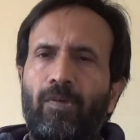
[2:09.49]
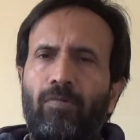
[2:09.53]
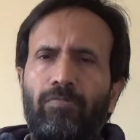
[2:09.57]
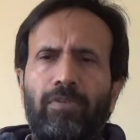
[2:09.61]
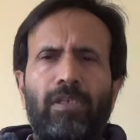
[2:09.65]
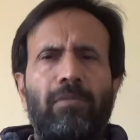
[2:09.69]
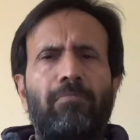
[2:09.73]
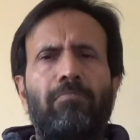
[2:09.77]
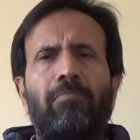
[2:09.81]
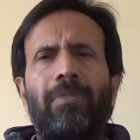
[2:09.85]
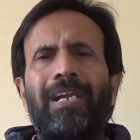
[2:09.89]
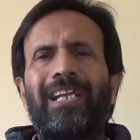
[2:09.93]

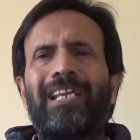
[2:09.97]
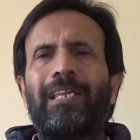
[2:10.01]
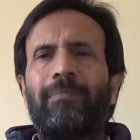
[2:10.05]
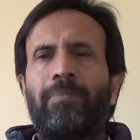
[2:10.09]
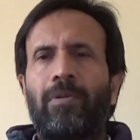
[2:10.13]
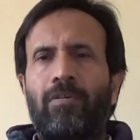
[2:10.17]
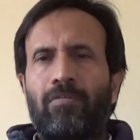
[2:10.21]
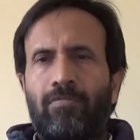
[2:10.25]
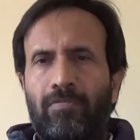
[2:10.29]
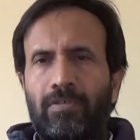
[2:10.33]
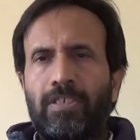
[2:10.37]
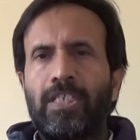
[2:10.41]
There are
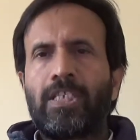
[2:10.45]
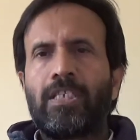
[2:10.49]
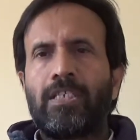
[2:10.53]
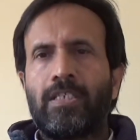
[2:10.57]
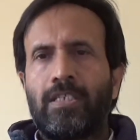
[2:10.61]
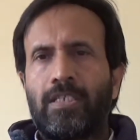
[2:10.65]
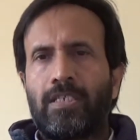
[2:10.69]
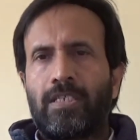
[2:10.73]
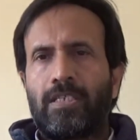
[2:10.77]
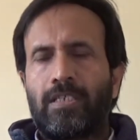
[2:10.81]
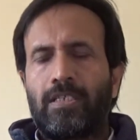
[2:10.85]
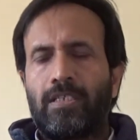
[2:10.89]
multiple
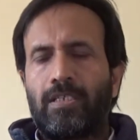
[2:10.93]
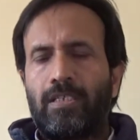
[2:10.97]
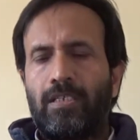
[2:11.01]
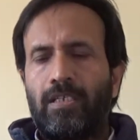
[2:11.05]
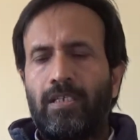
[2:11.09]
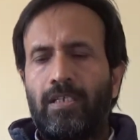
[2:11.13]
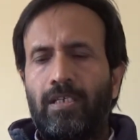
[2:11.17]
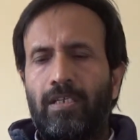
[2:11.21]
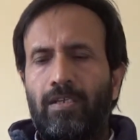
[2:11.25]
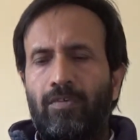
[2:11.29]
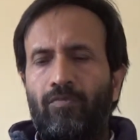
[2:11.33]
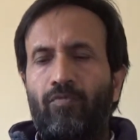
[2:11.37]
reasons
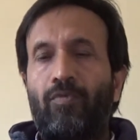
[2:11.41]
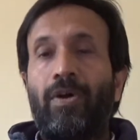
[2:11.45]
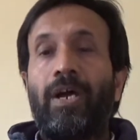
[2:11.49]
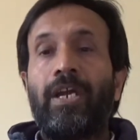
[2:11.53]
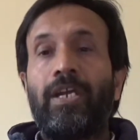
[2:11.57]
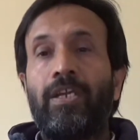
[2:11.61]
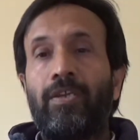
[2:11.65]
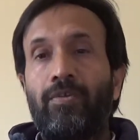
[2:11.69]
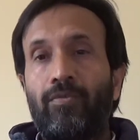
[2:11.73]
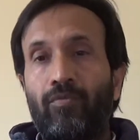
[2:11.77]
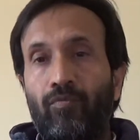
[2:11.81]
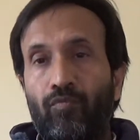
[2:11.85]

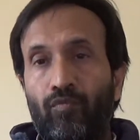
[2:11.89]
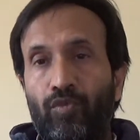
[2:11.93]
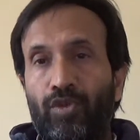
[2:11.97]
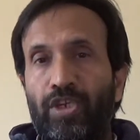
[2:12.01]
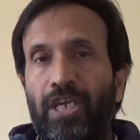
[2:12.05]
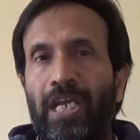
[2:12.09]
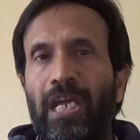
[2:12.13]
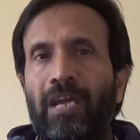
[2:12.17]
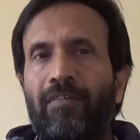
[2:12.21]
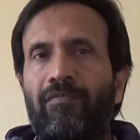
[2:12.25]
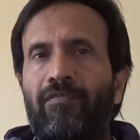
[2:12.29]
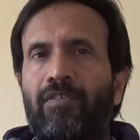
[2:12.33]
why we
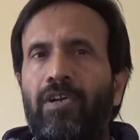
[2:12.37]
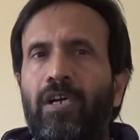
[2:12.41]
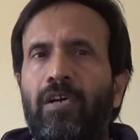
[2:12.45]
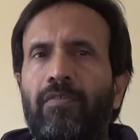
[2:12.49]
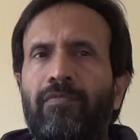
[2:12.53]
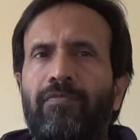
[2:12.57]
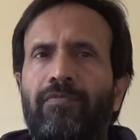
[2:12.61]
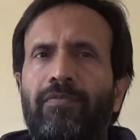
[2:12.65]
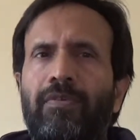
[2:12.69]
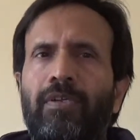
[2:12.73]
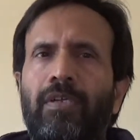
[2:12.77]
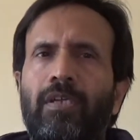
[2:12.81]
have
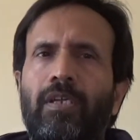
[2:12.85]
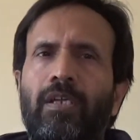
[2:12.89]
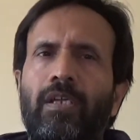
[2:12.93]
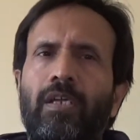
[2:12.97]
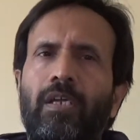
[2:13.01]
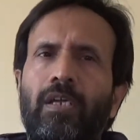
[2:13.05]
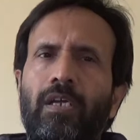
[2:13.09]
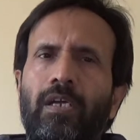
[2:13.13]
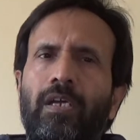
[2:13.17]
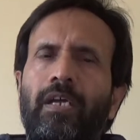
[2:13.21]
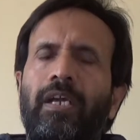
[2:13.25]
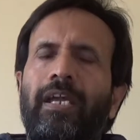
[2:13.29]
cough,
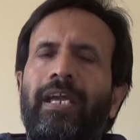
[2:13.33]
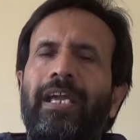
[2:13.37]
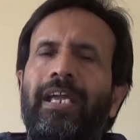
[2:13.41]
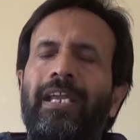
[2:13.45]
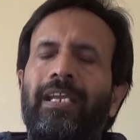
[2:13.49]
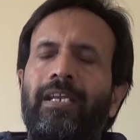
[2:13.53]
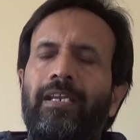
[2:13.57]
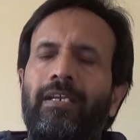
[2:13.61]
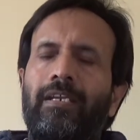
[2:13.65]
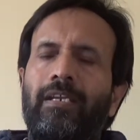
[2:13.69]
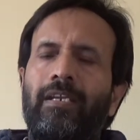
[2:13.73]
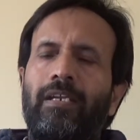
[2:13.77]

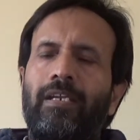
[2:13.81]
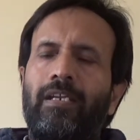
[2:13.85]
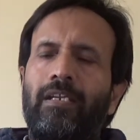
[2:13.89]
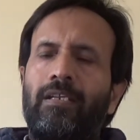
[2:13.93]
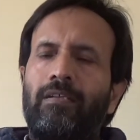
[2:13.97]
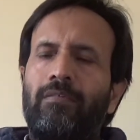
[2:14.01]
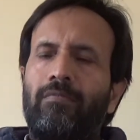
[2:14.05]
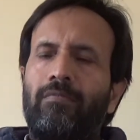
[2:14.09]
and uh,